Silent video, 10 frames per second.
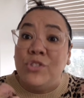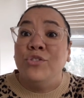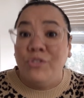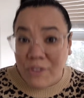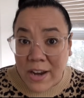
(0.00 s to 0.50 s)

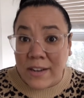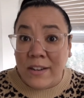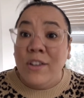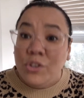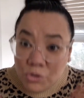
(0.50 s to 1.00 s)
you're right.
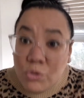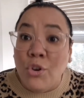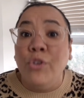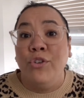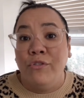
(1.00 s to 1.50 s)
You
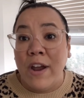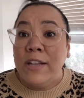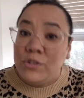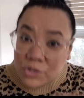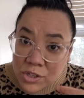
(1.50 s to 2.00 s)
know you're
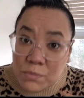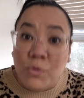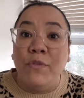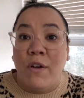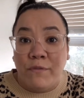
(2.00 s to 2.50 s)
right. So just
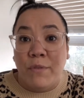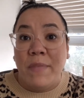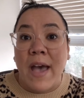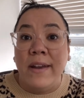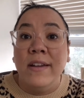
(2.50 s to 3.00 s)
move on from
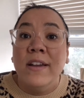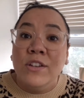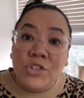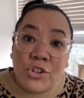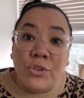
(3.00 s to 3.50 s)
that.
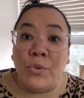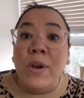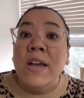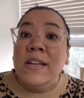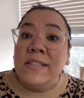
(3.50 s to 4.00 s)
2,
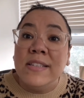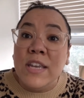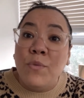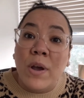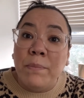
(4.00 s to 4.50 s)

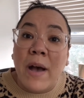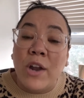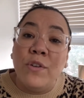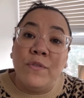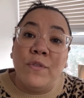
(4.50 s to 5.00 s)
see what
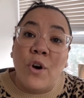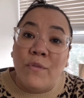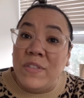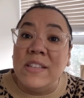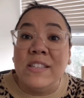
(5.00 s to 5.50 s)
part
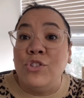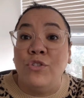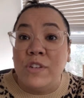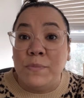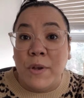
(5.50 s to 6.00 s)
of this is
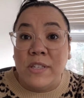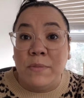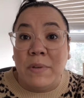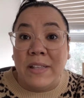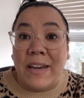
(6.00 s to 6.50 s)
your
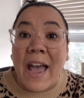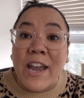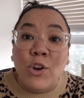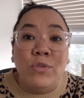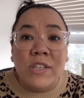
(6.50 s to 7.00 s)
responsibility. I
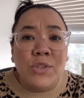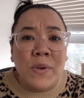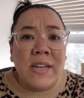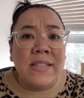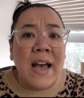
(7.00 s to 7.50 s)
know this
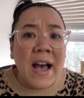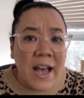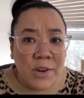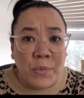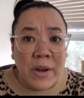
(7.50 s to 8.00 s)
one is a
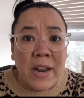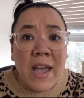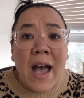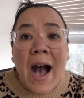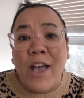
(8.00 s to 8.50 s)
hard one.
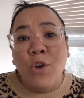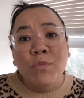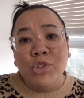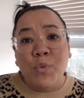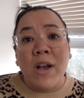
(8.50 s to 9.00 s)
I
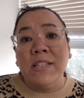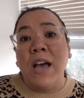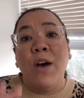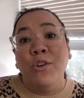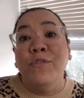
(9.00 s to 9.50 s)
almost walked
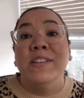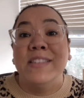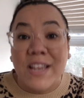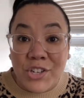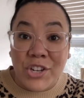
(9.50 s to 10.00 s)
out of a
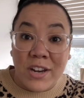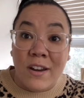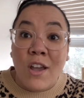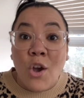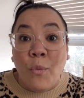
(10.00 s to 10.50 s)

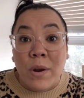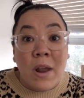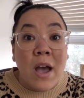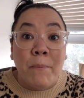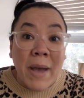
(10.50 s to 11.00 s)
session when
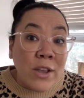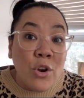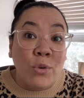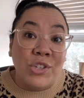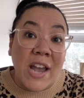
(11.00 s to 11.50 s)
my
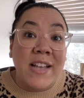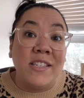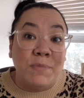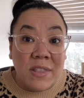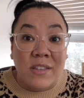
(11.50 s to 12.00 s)
coach
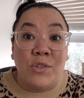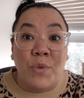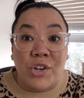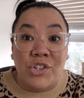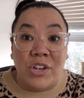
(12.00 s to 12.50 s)
asked me this
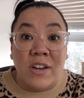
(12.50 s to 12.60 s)
question.